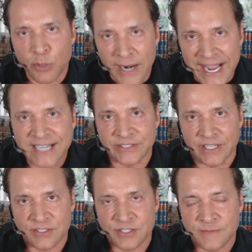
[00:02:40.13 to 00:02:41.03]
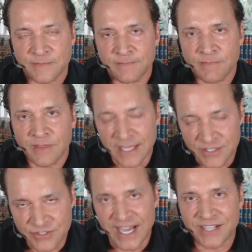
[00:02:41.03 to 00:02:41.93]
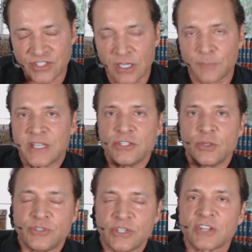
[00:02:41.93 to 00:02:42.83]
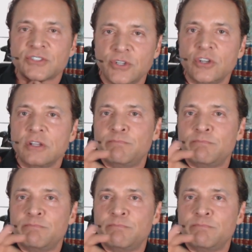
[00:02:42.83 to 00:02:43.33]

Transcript: practice is not something you just do